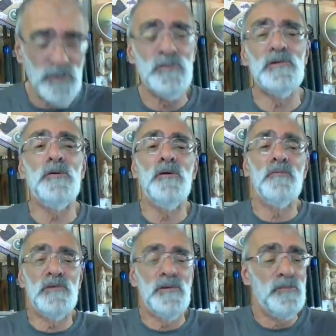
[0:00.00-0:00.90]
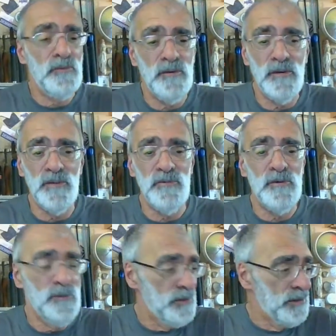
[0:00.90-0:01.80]
I was looking for something and having
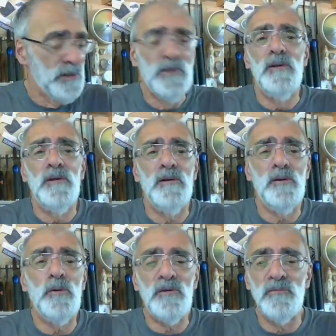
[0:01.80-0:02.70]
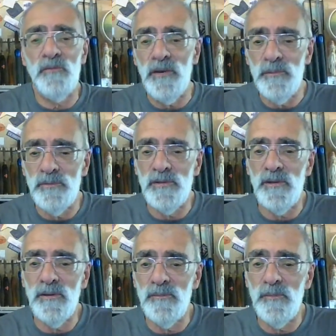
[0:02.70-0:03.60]
a, a quick vape to
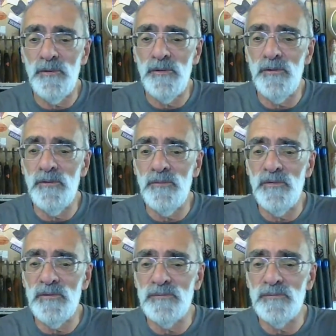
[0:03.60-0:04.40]
calm my nerves.